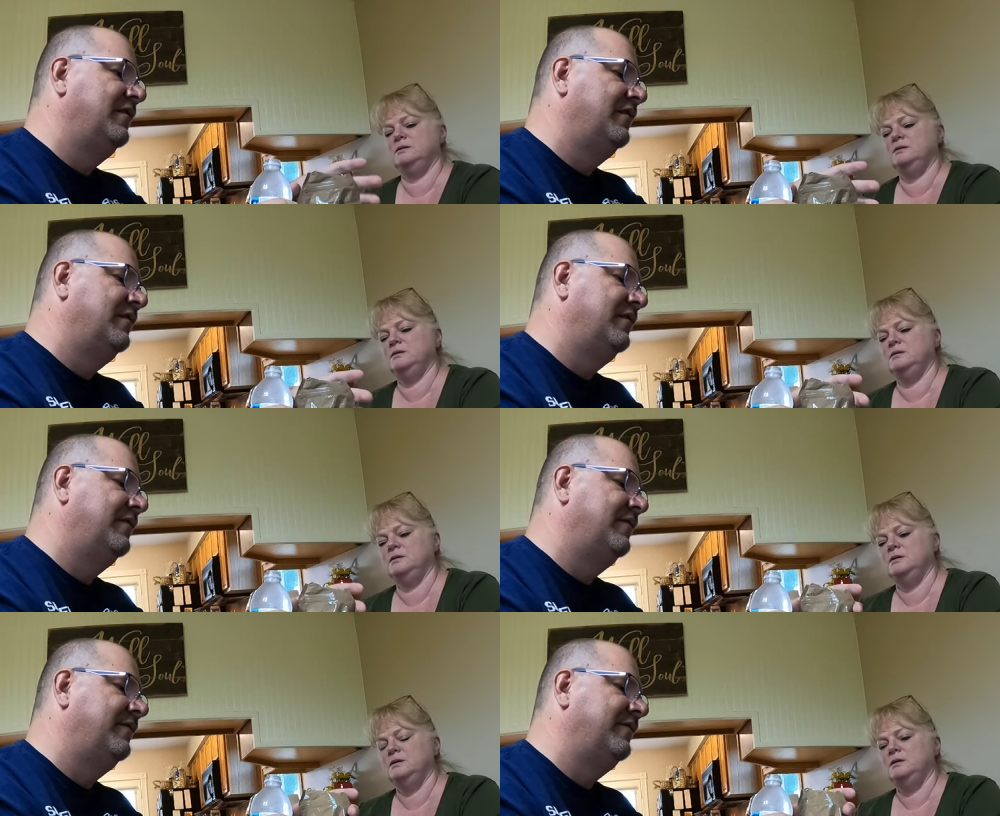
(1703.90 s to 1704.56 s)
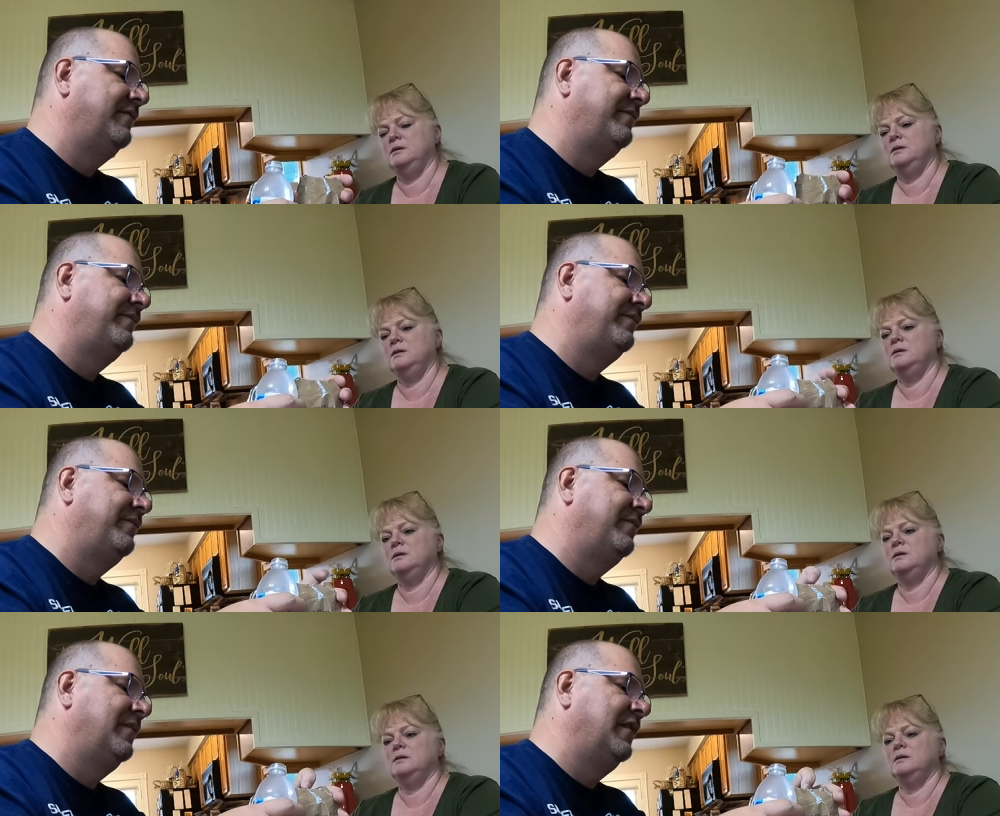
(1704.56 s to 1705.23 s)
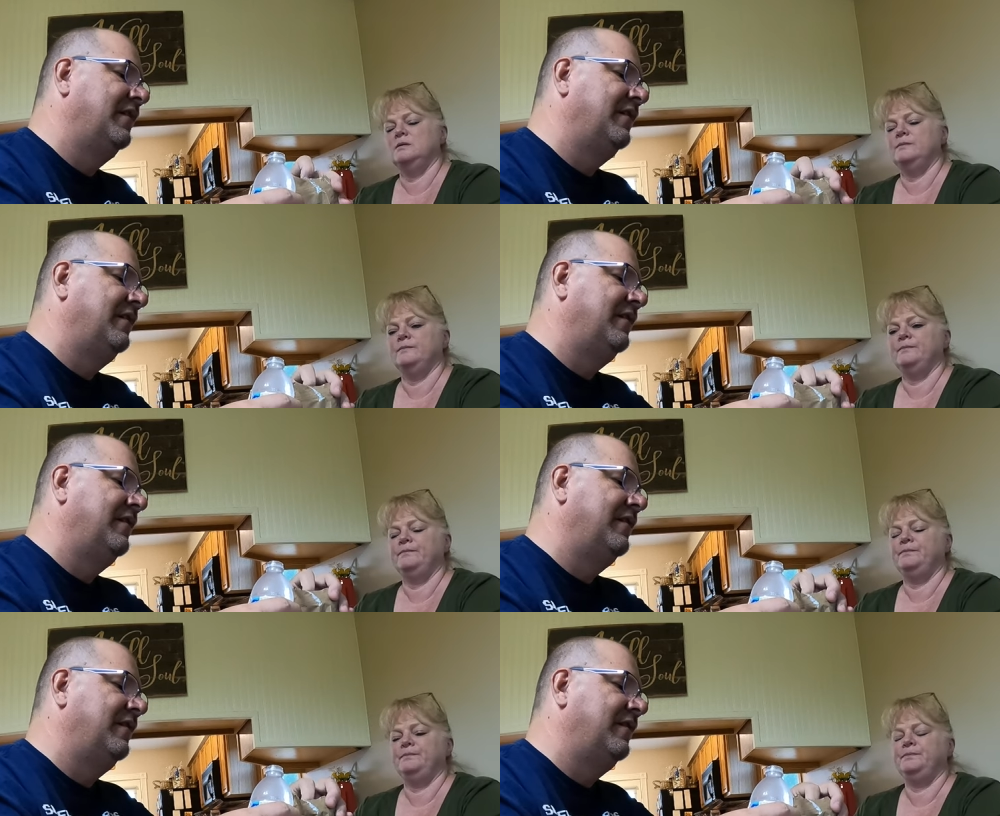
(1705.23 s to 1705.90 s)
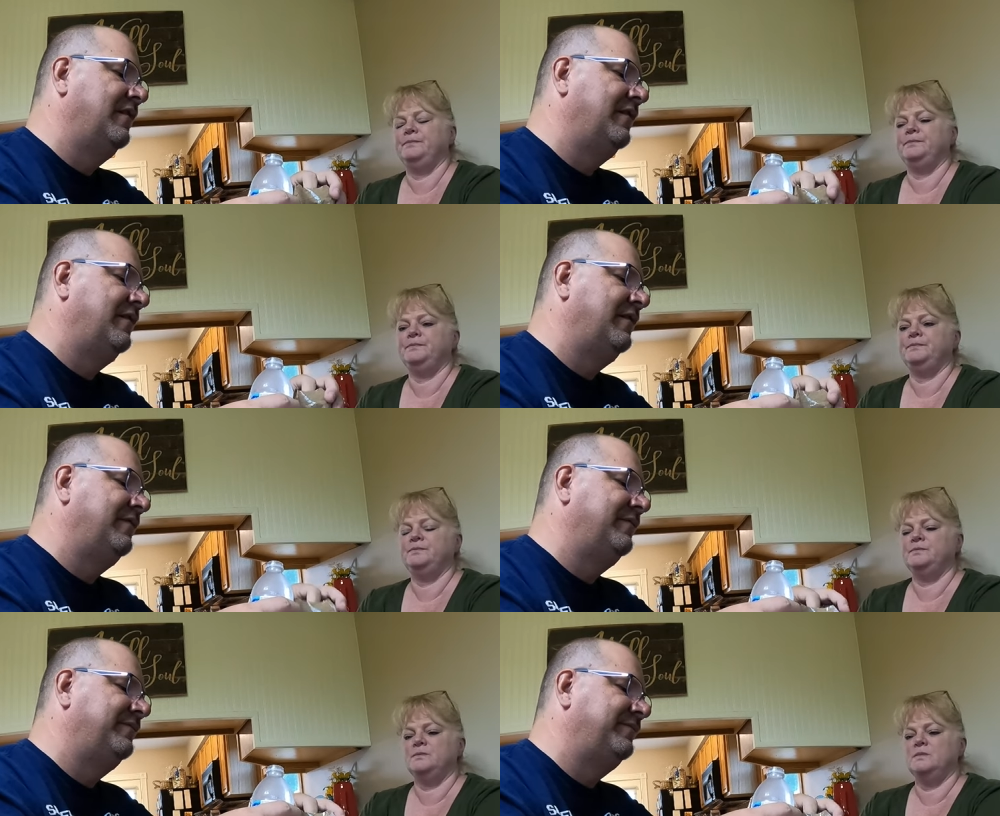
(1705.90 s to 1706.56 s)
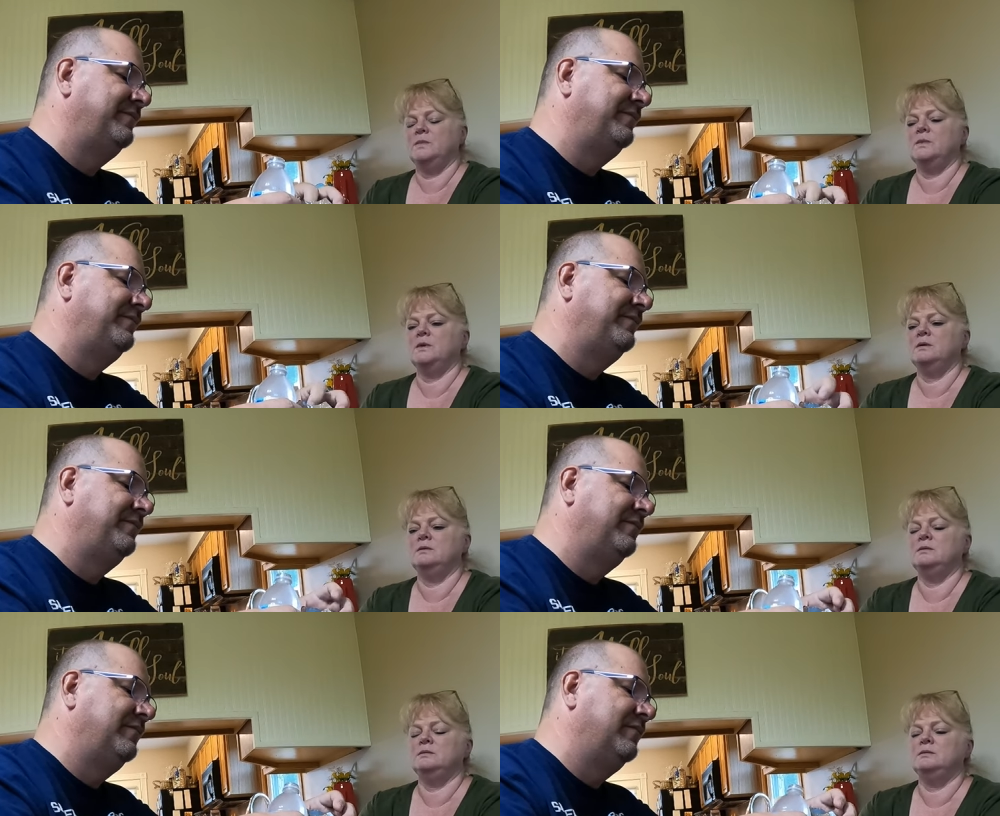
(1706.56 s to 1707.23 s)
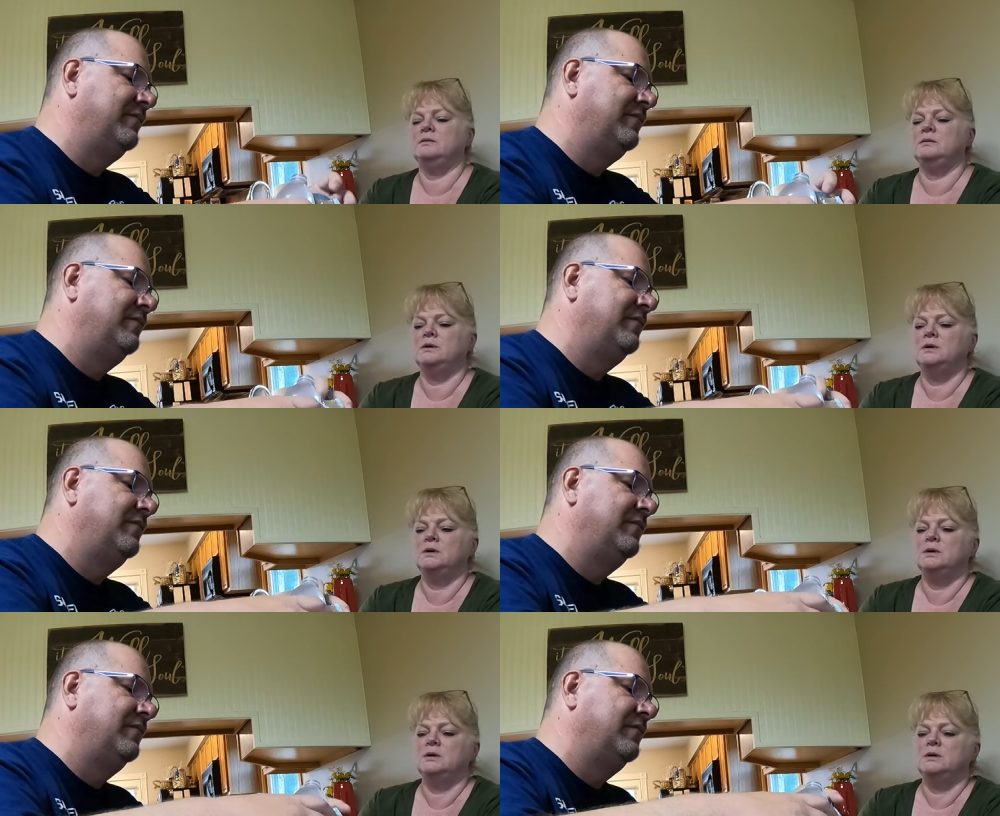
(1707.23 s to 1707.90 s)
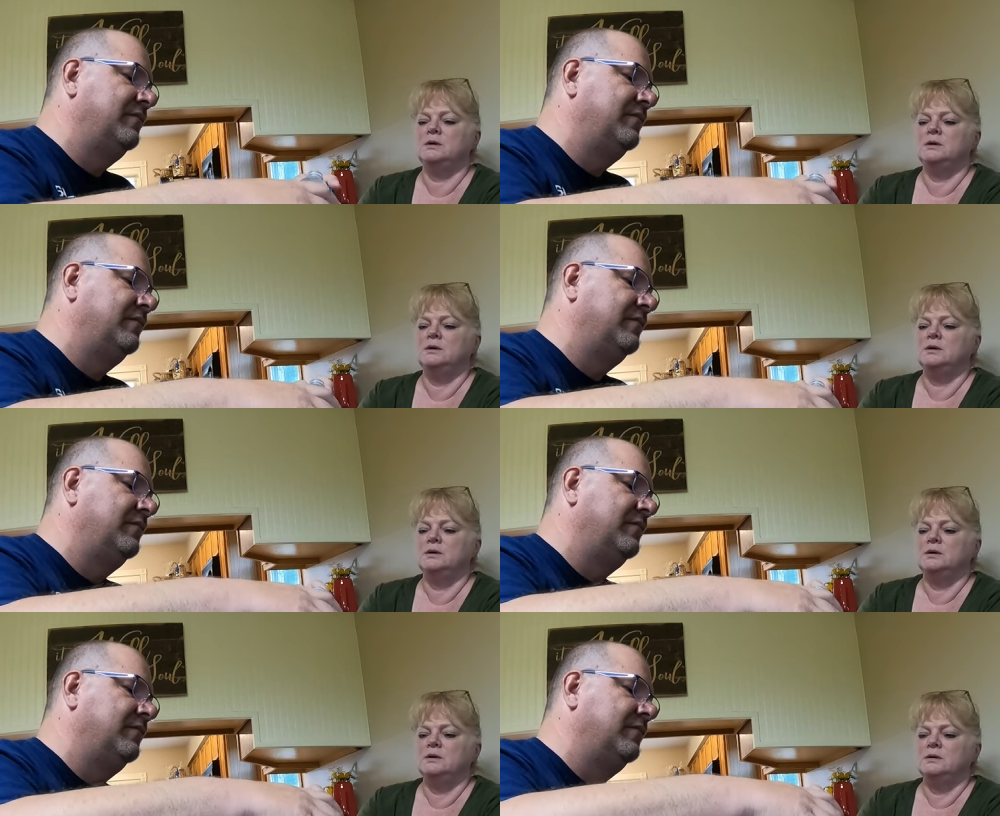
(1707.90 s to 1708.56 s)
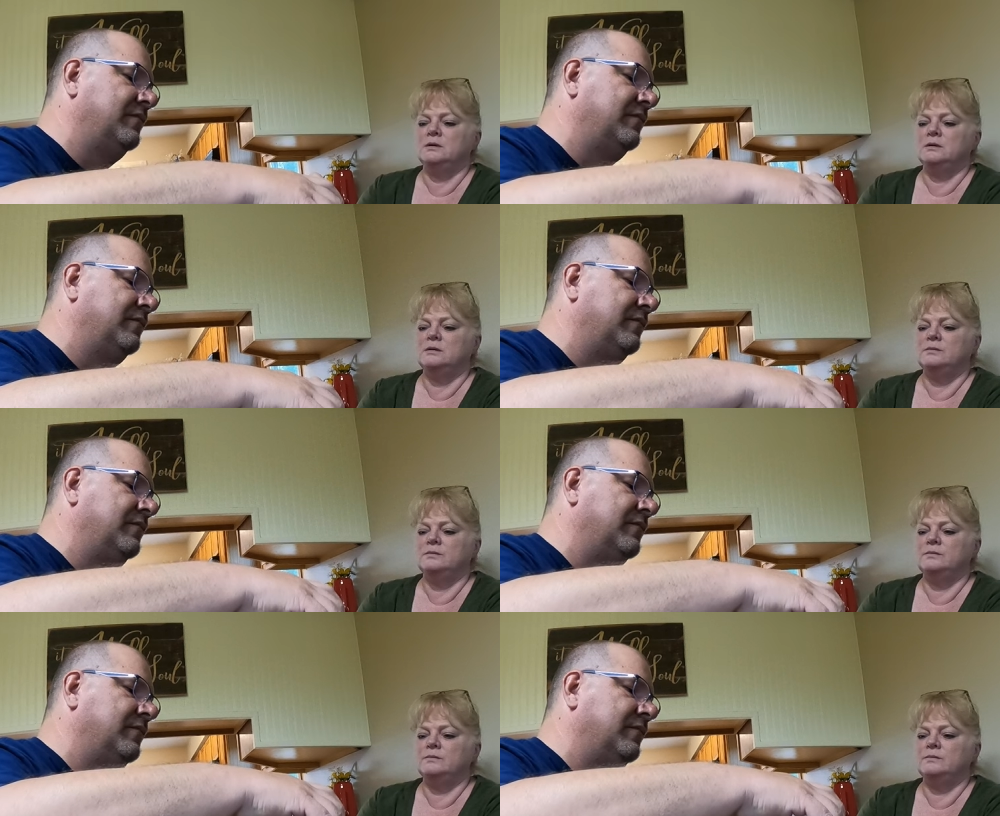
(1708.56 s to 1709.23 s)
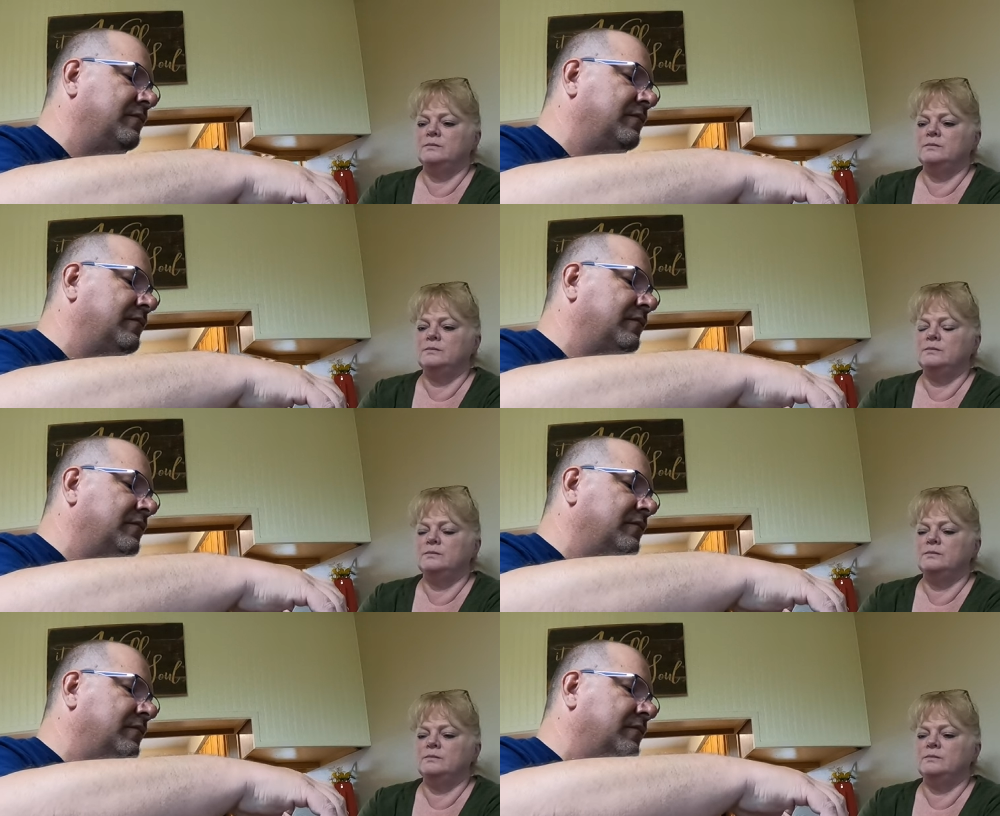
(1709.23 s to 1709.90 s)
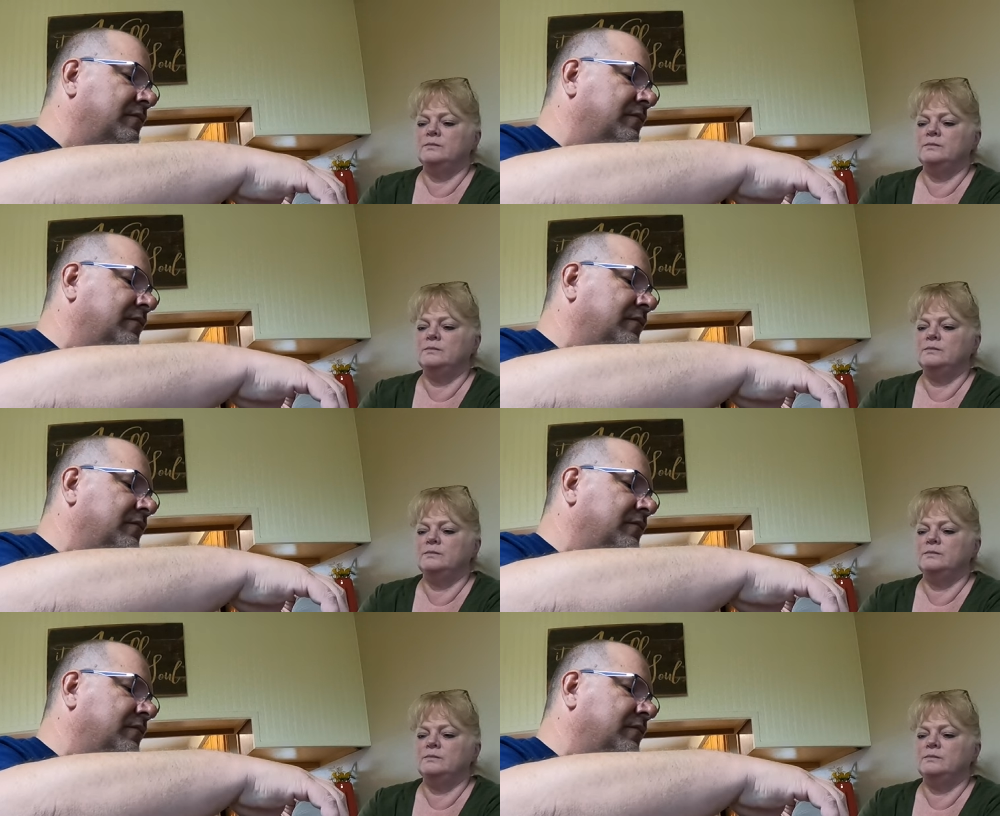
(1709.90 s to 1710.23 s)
No one is speaking in this clip.